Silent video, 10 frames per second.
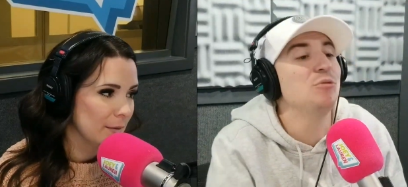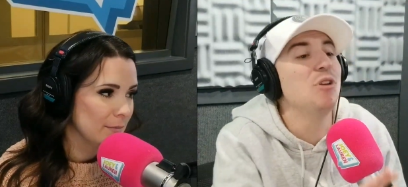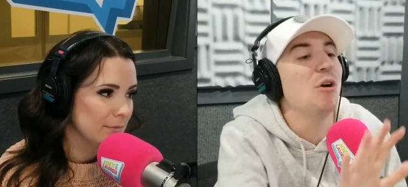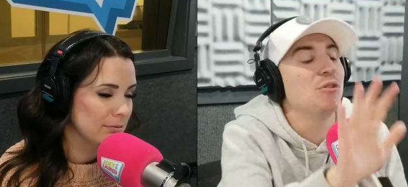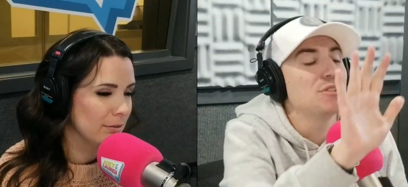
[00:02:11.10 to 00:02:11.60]

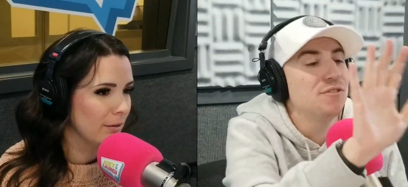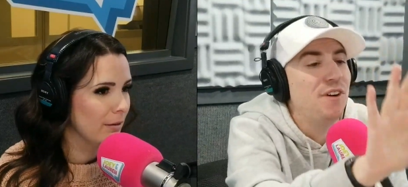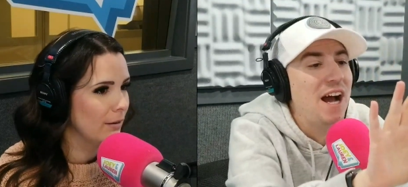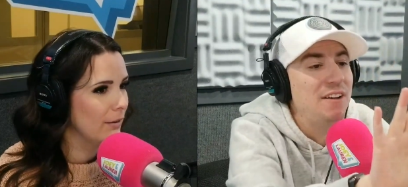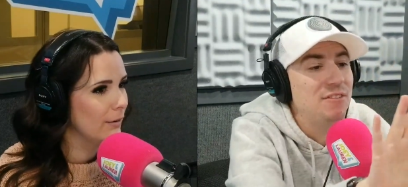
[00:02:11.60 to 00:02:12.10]
Speaker 1: know there's oh.
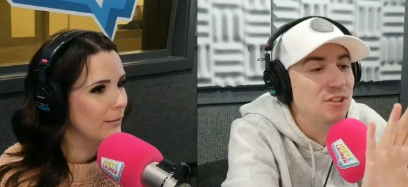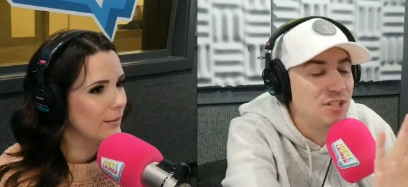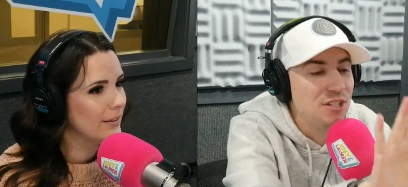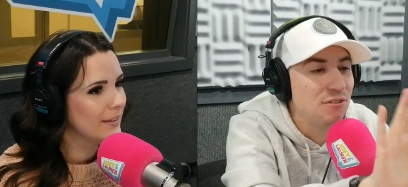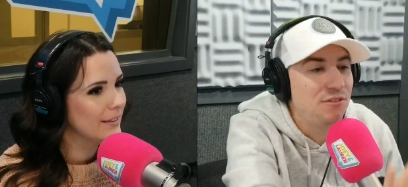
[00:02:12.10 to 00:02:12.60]
five,
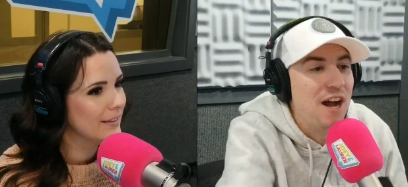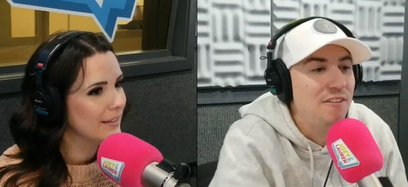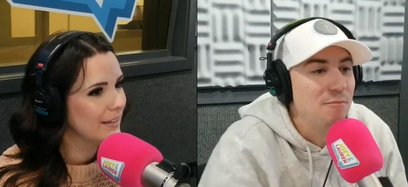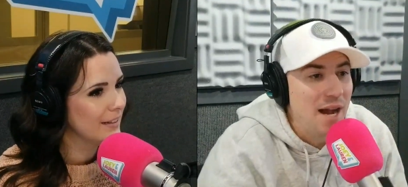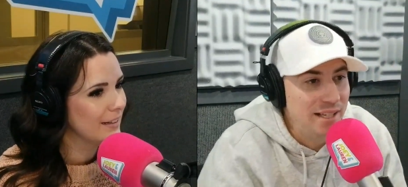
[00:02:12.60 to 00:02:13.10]
there's oh. either
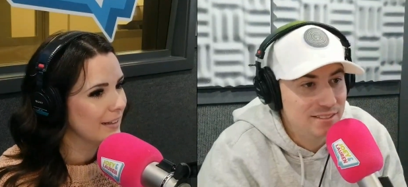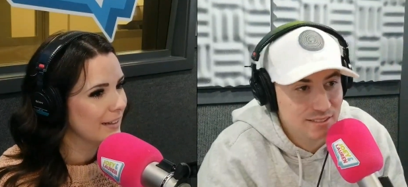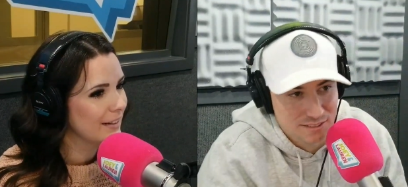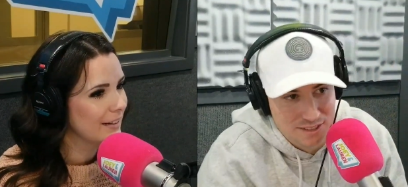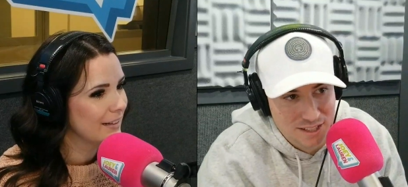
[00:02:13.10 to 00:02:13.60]
five
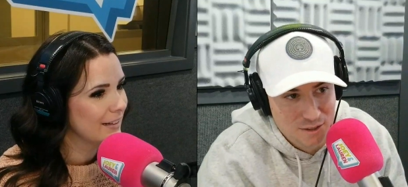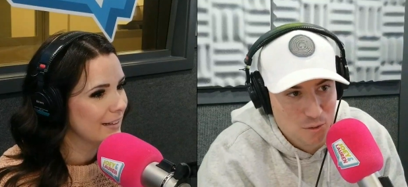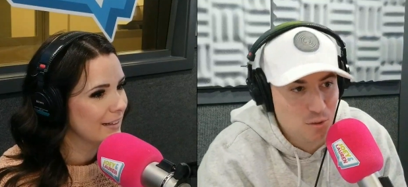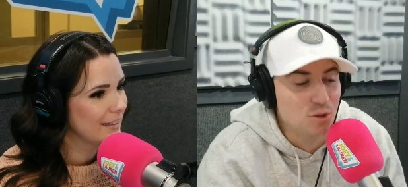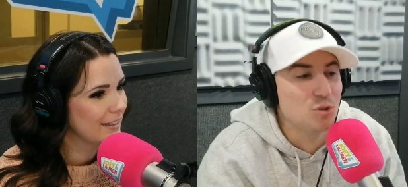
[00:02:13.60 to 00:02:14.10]
mice
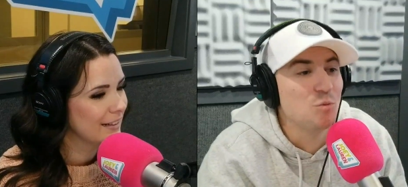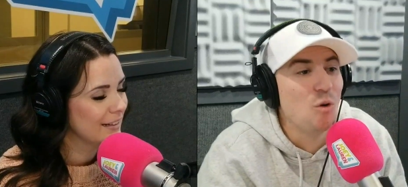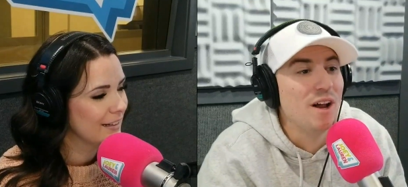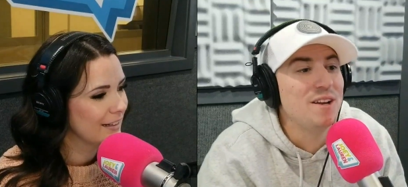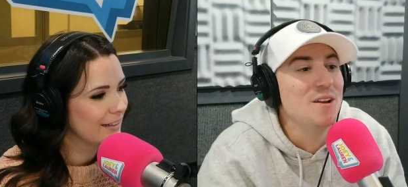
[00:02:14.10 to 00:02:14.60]
or there's
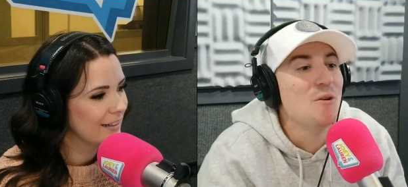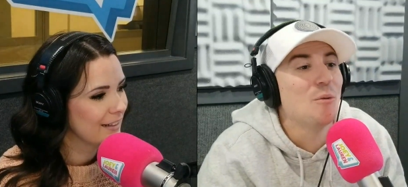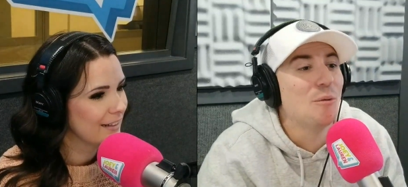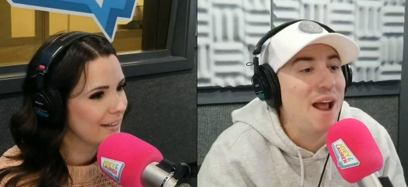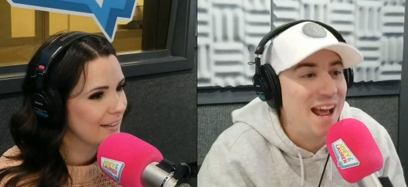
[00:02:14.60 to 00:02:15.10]
one
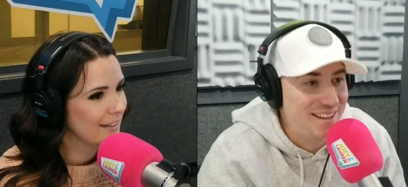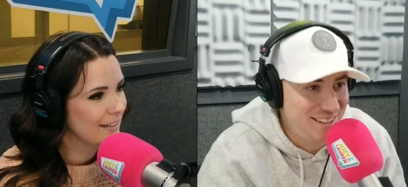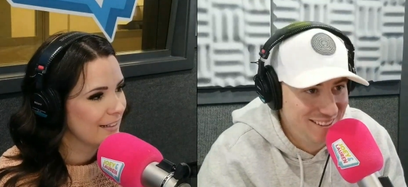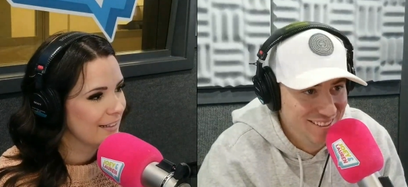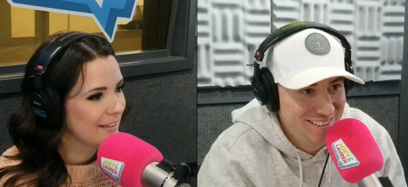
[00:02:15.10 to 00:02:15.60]
rat.
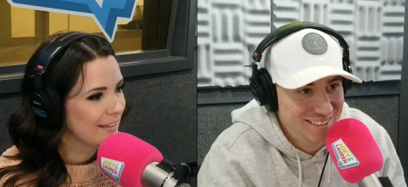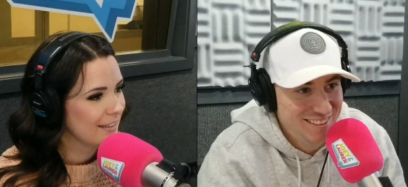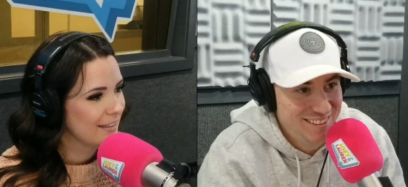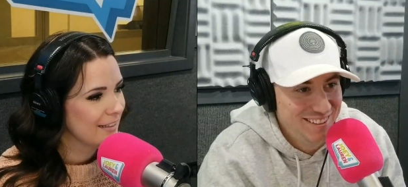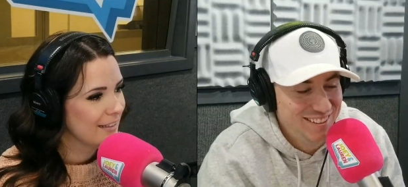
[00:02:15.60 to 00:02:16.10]

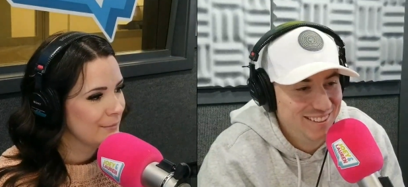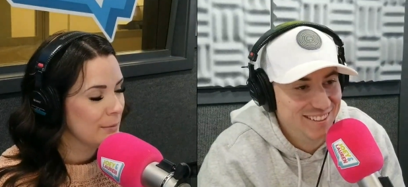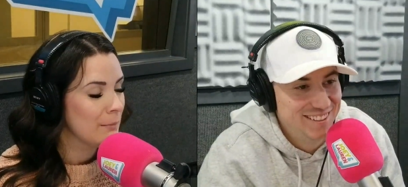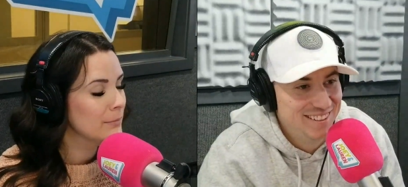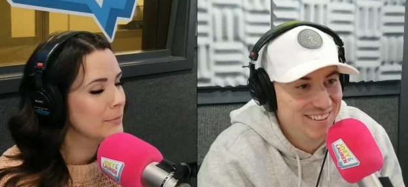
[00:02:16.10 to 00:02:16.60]

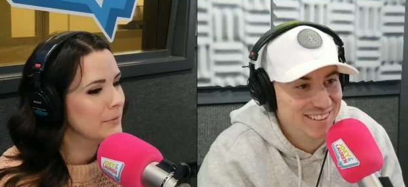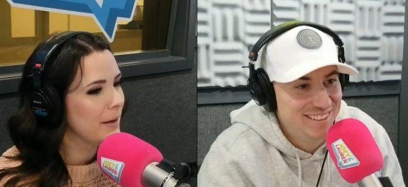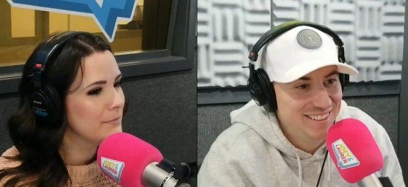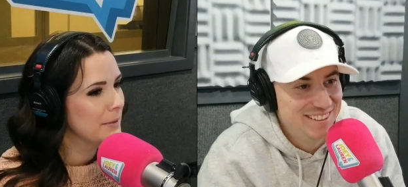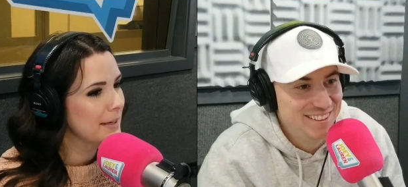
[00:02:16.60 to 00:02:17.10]
Speaker 2: Probably
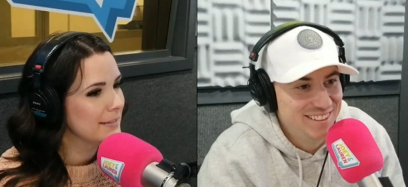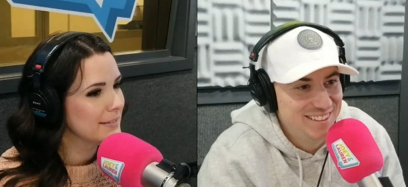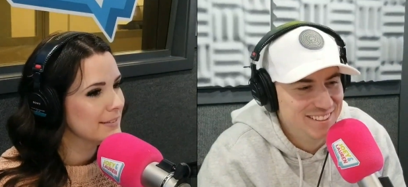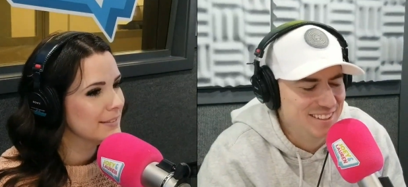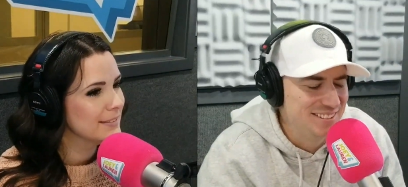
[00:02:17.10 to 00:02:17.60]
five
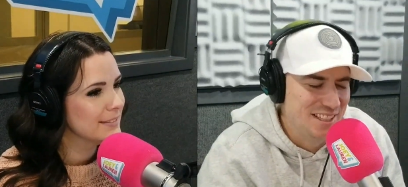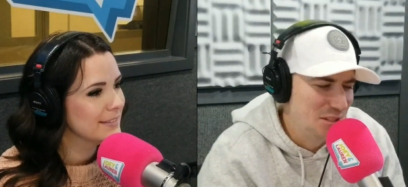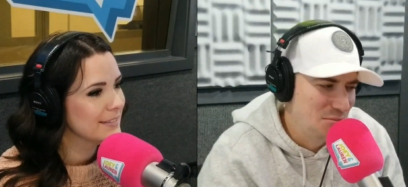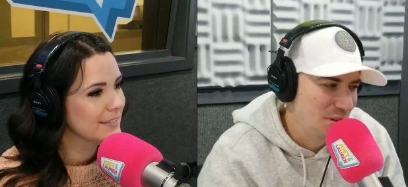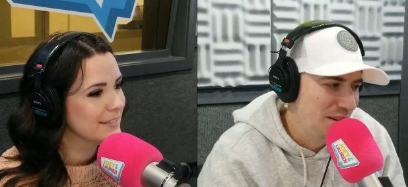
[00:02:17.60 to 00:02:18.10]
mice.
Speaker 1: I'll take
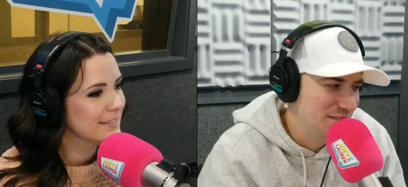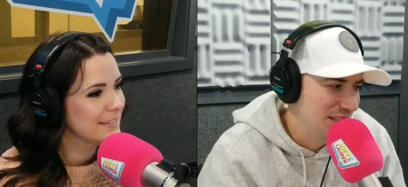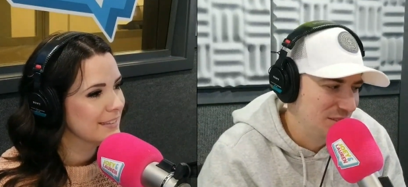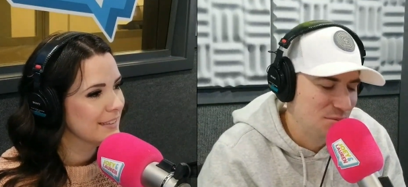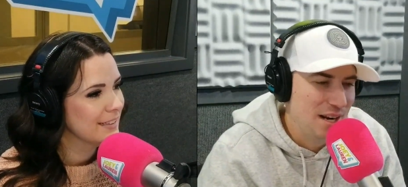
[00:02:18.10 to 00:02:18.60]
the I'll
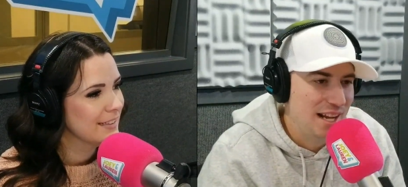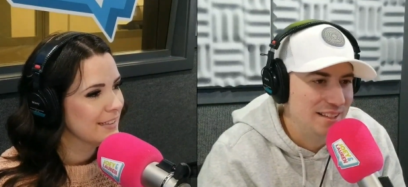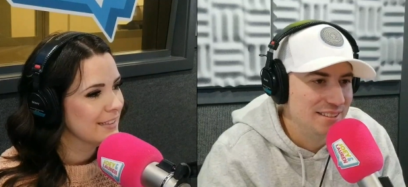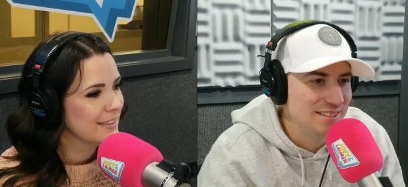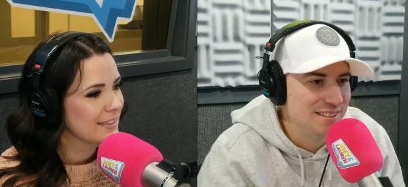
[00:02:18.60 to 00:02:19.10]
take the rat.
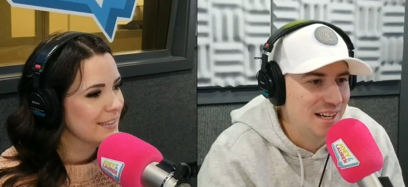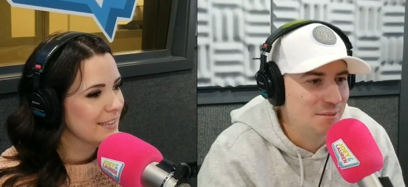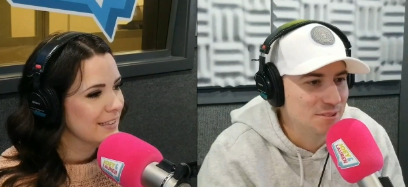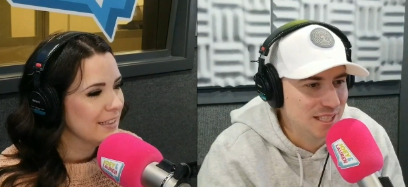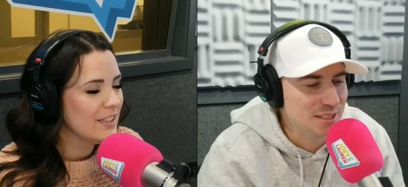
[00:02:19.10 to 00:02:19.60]
I
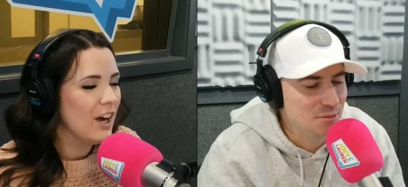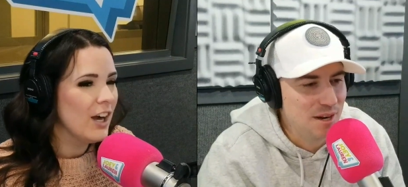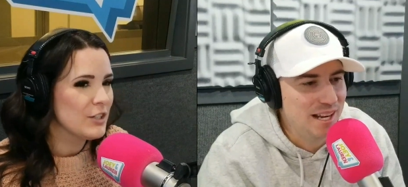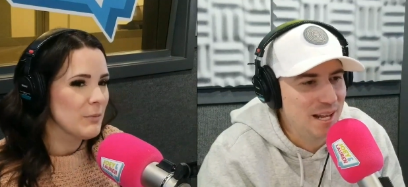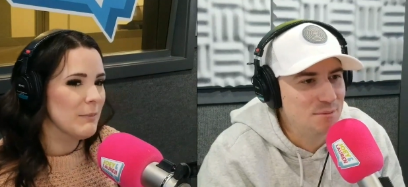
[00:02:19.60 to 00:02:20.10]
will take the
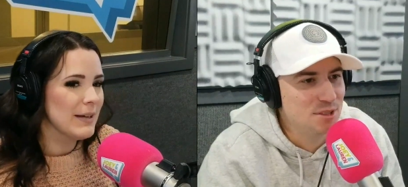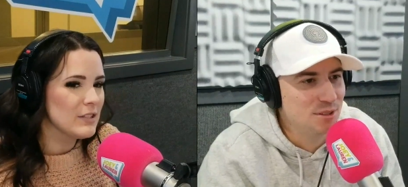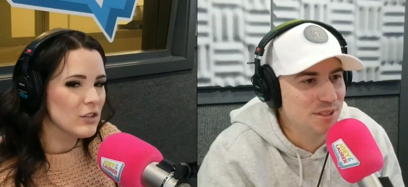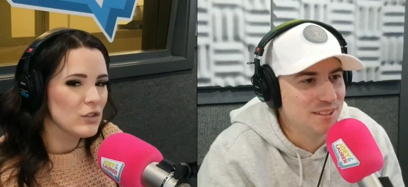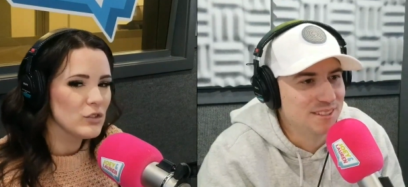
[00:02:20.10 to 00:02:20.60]
Gosh, rat.
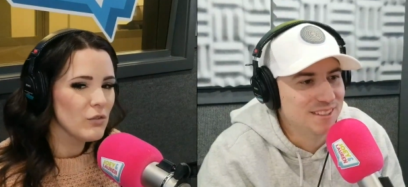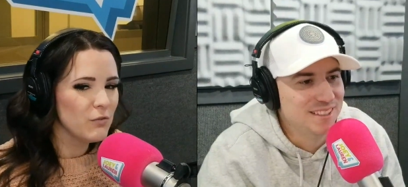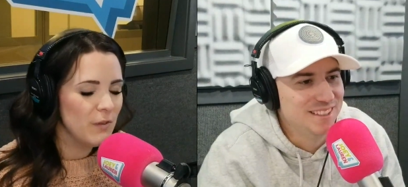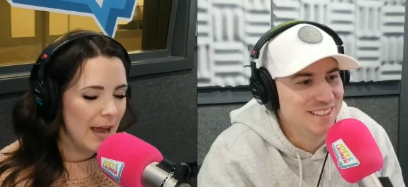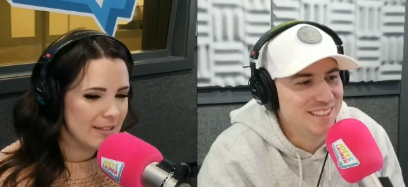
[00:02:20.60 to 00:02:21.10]
Absolutely. Mice,
Speaker 2: they're so
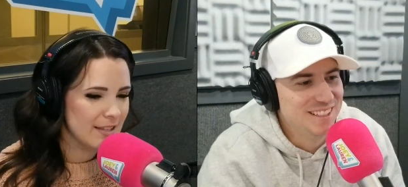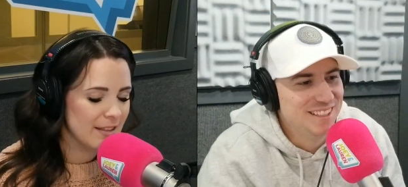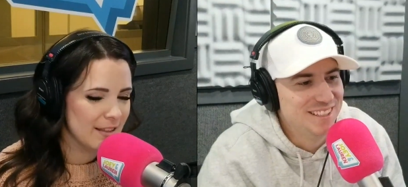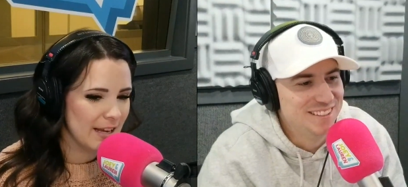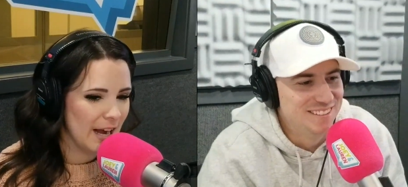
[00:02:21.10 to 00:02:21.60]
fast
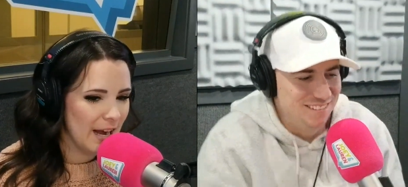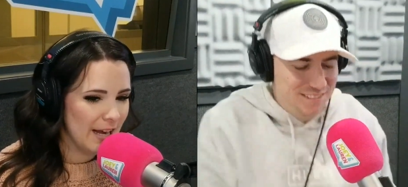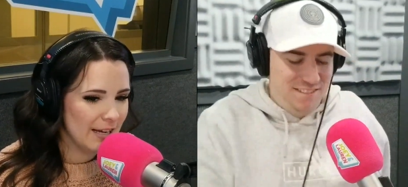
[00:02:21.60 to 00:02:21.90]
and then they hide.